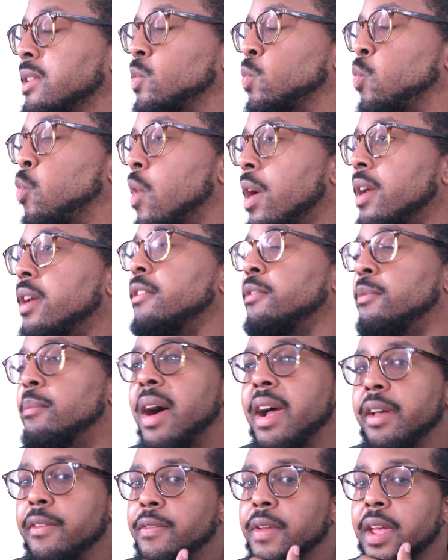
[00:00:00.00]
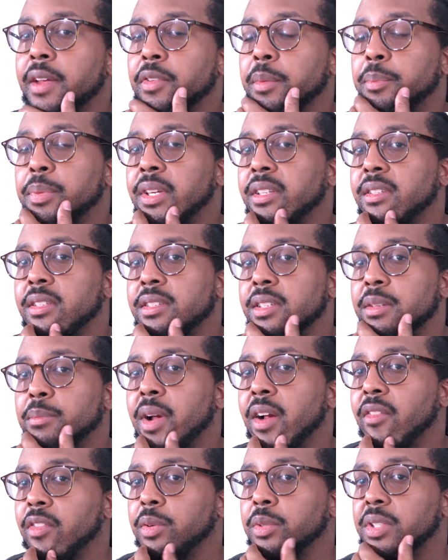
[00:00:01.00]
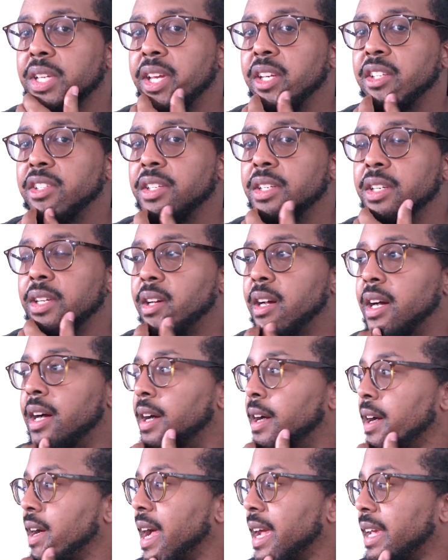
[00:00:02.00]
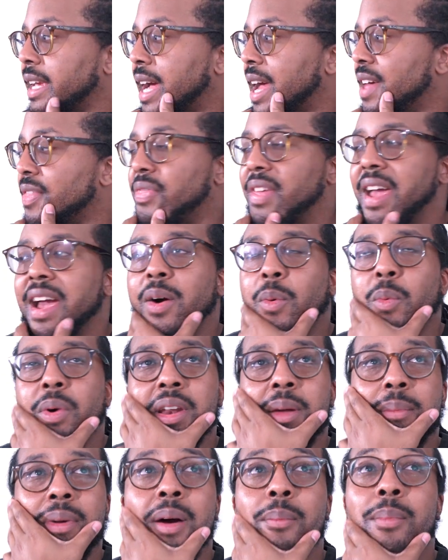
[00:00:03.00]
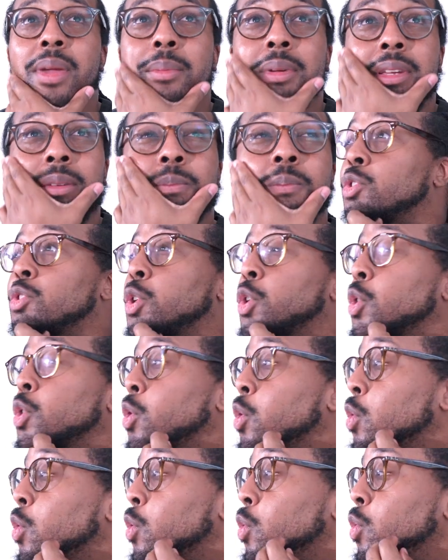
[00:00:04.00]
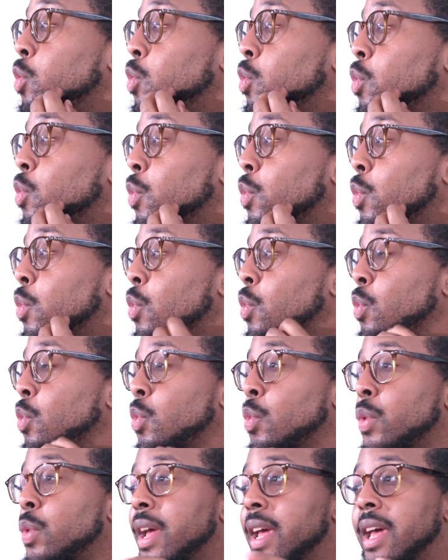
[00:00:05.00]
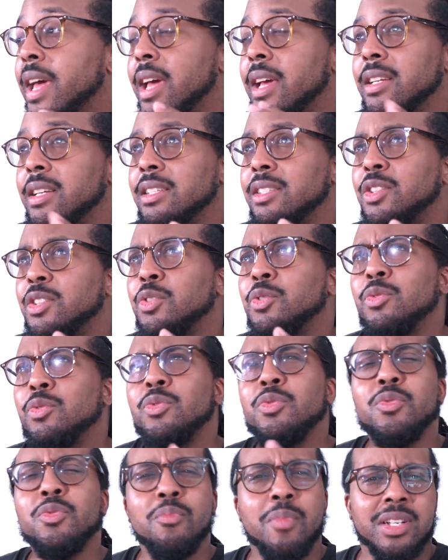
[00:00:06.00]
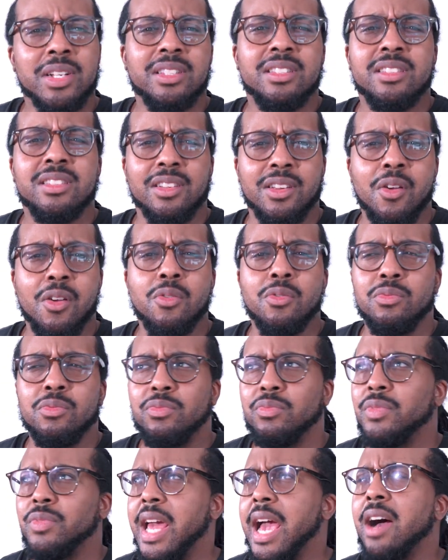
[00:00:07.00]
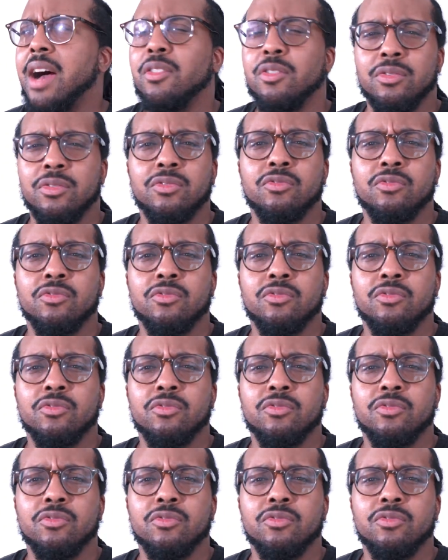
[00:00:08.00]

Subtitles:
one of my favorite pieces in my rotation. I got that one about maybe 2 months ago now,